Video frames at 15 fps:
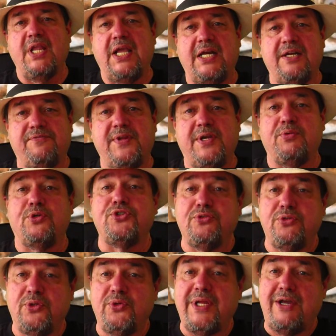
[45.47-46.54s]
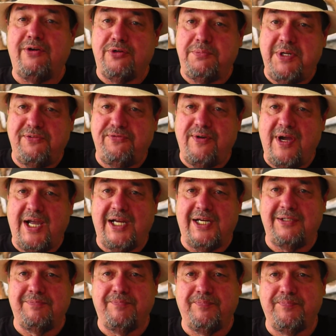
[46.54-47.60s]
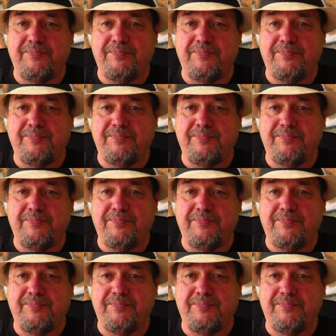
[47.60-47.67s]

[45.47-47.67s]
And if they were true, that would be fine.